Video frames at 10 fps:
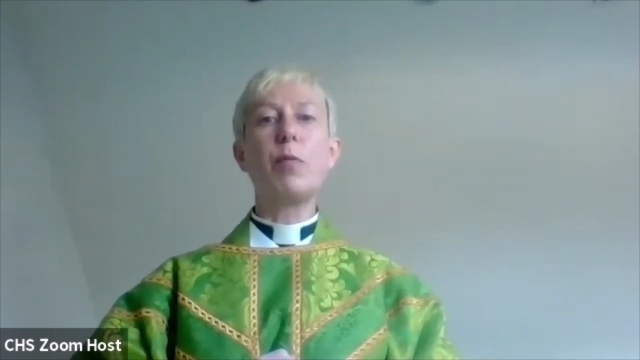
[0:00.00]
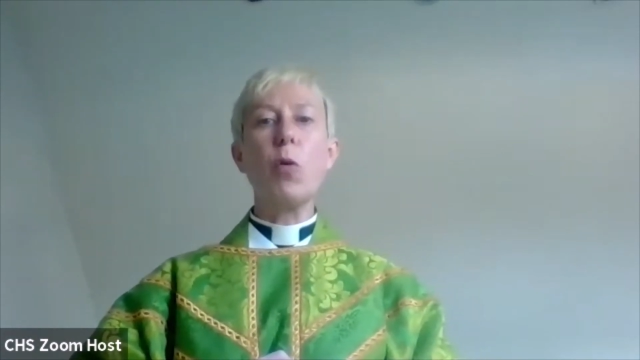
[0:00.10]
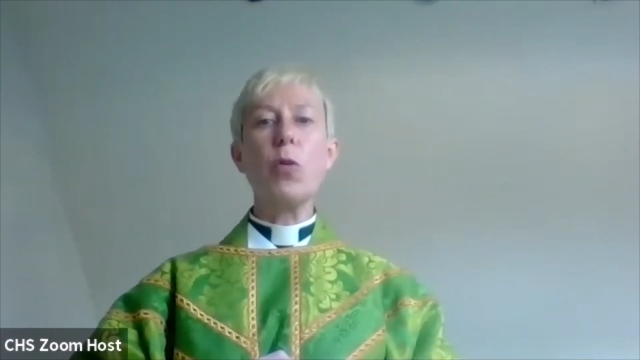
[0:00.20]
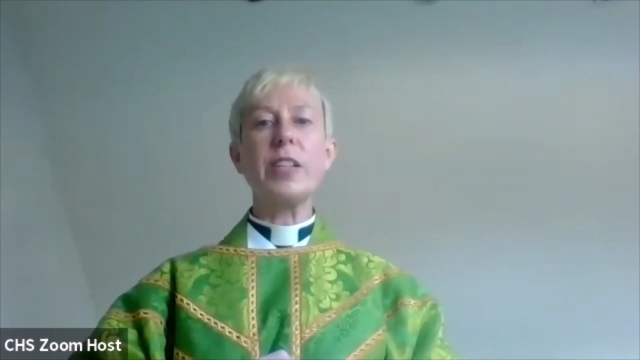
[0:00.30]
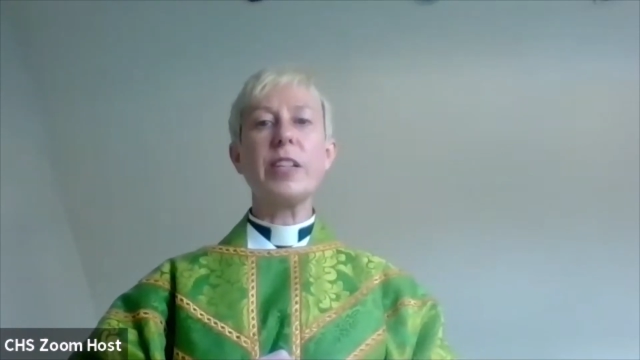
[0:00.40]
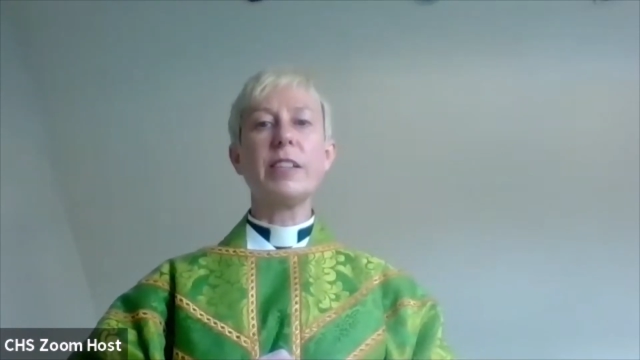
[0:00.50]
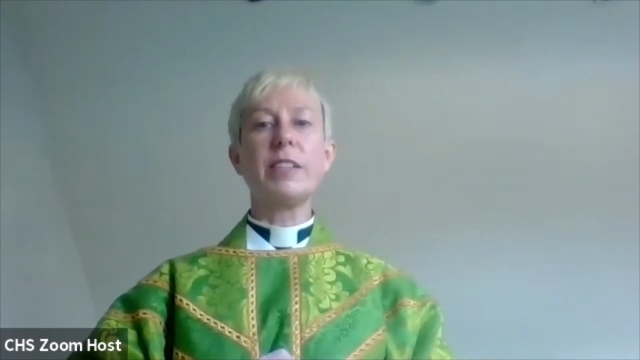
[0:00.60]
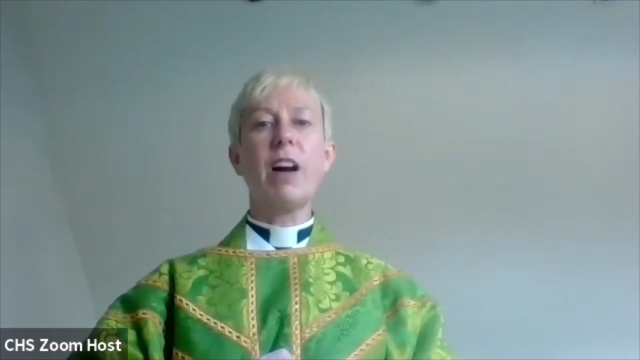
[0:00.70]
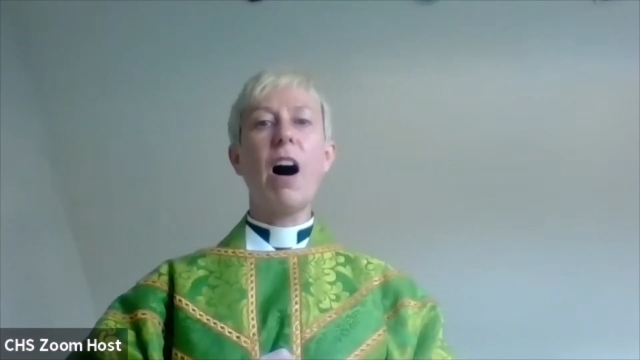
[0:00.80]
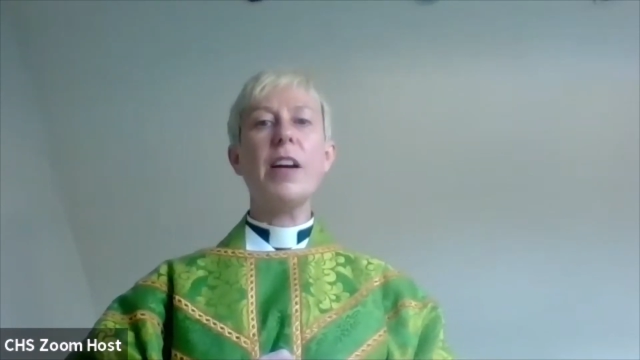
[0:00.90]
brought
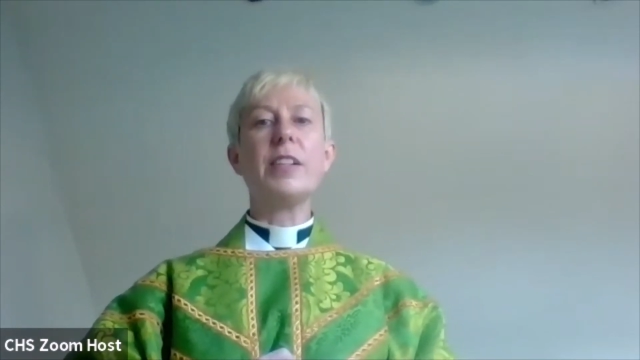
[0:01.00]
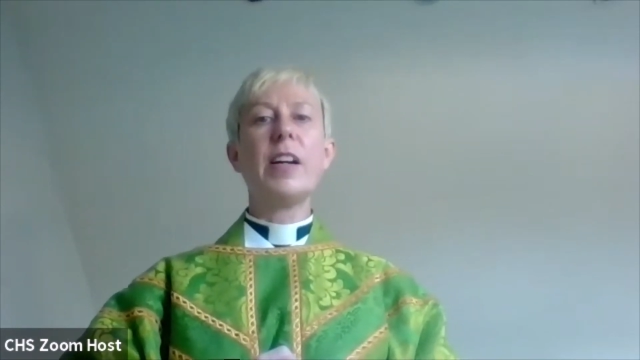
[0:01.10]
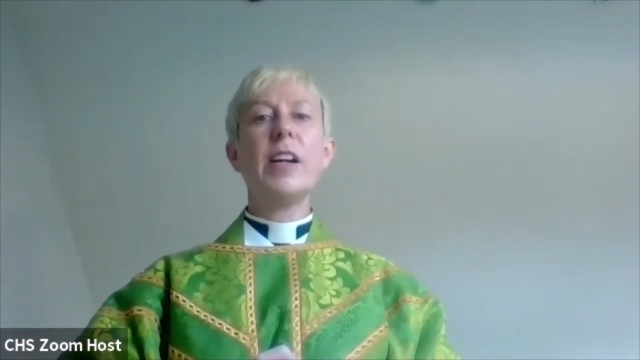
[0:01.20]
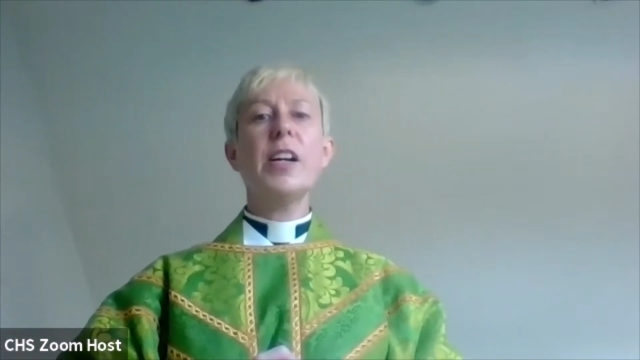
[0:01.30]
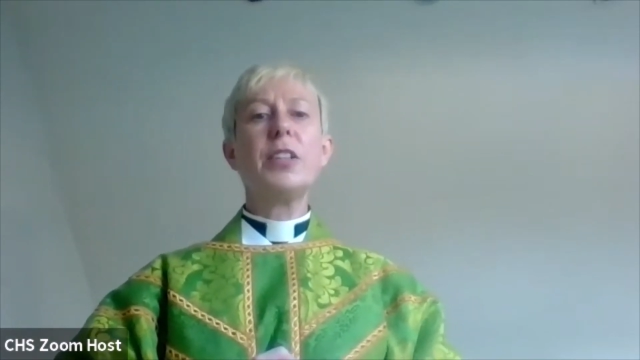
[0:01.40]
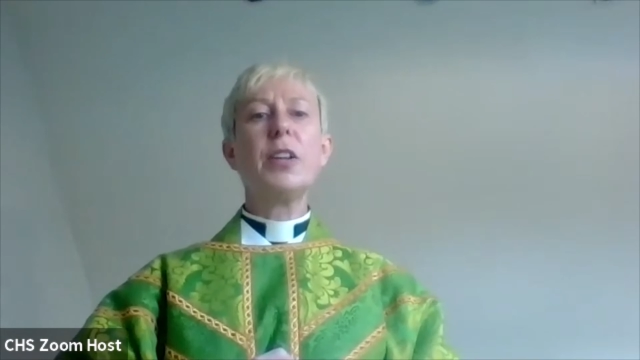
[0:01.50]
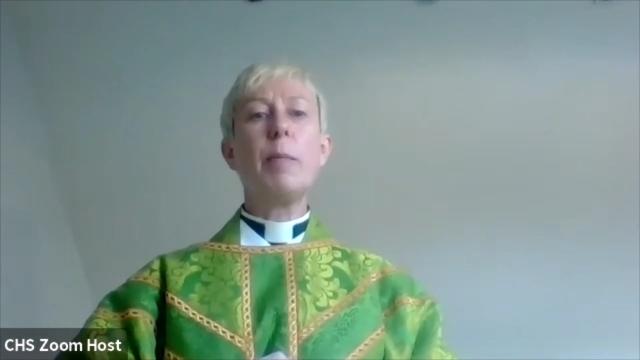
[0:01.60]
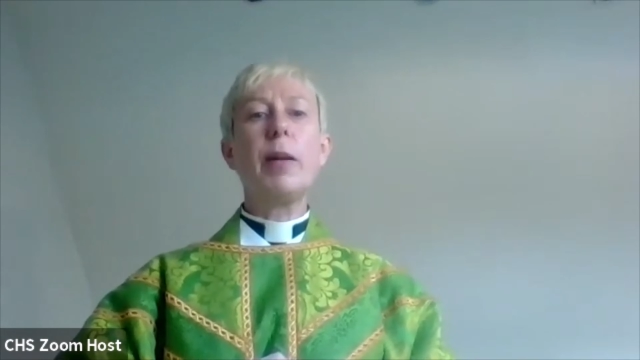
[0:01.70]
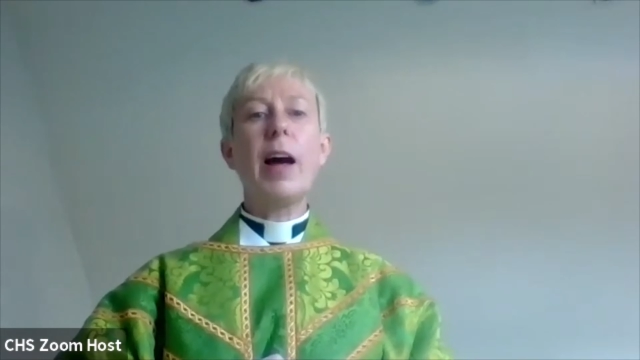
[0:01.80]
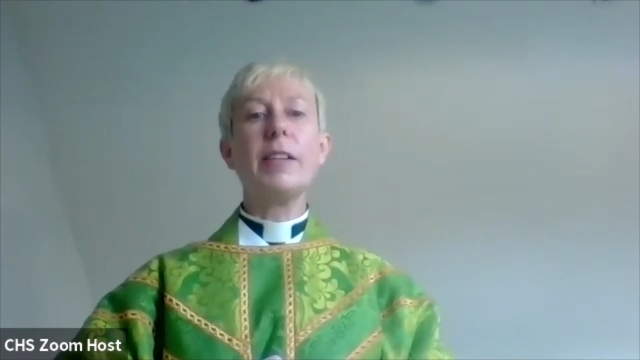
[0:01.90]
inside to a
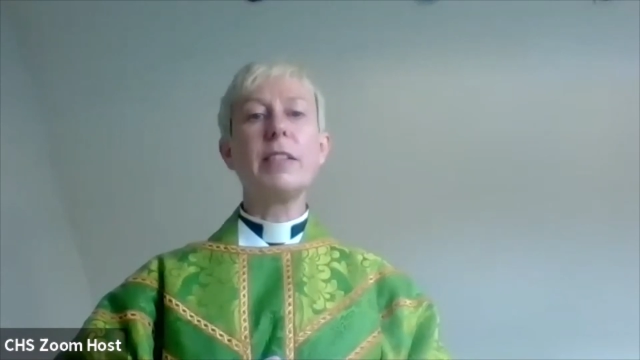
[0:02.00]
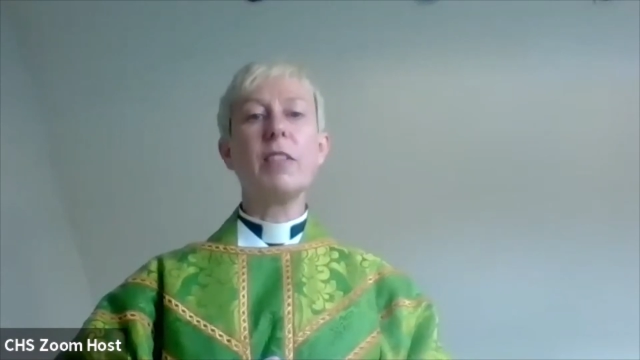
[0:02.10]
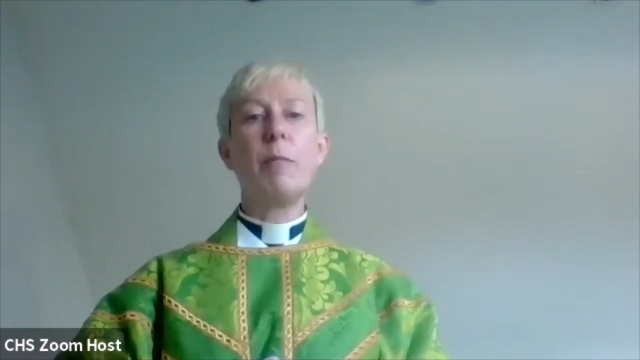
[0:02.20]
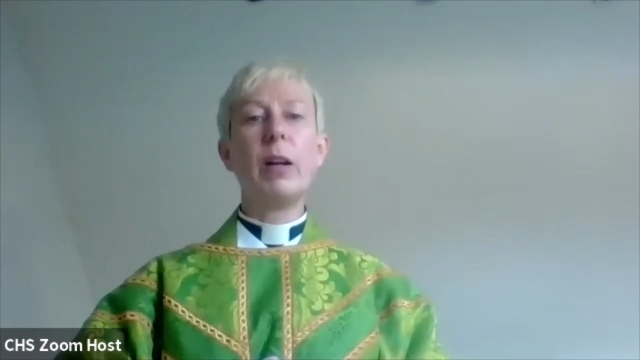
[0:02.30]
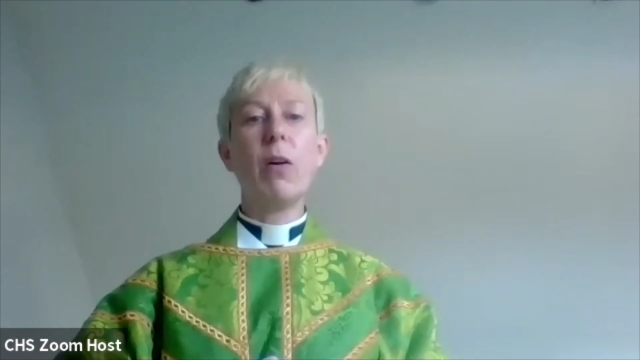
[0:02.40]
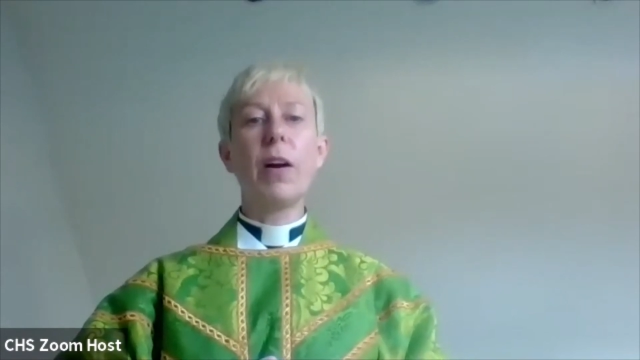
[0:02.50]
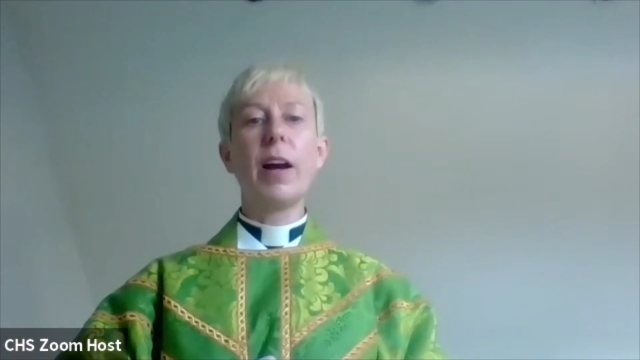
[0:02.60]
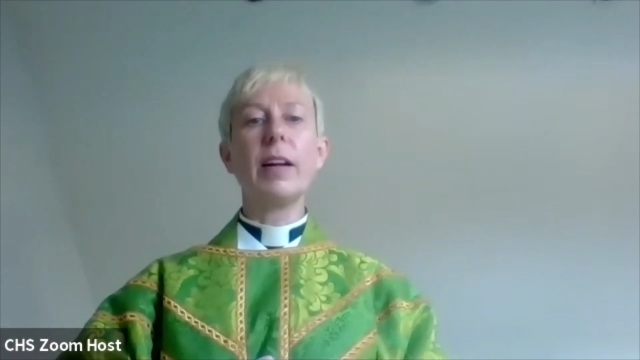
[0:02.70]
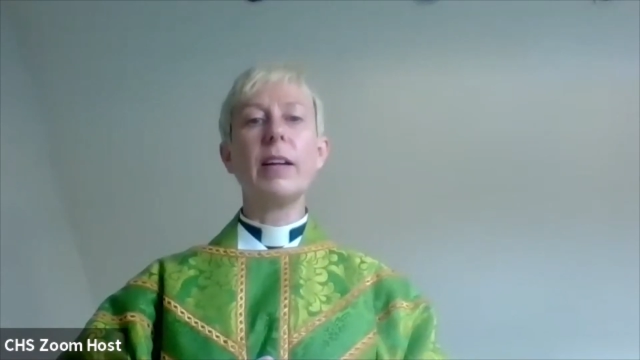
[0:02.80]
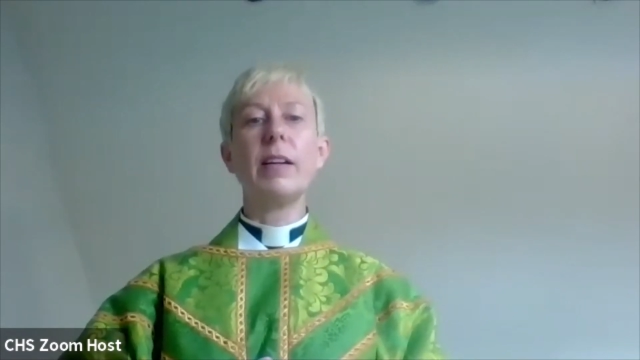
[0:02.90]
place of
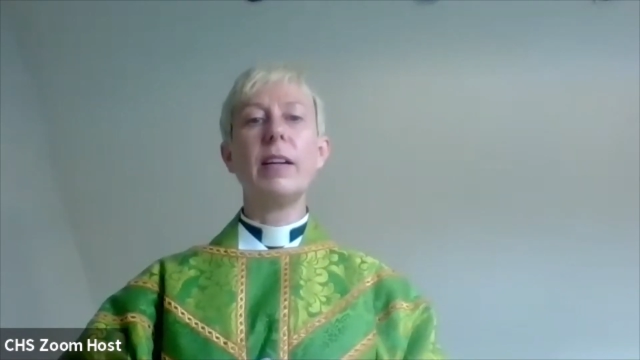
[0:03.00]
belonging.